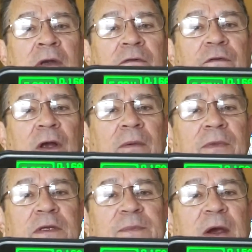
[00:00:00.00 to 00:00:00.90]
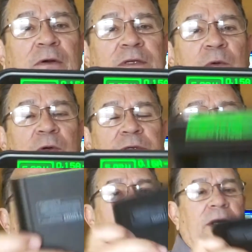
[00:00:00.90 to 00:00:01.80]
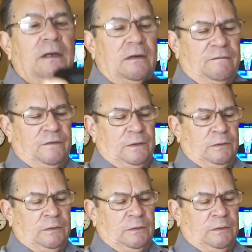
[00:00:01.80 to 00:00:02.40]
from this power source at the rate of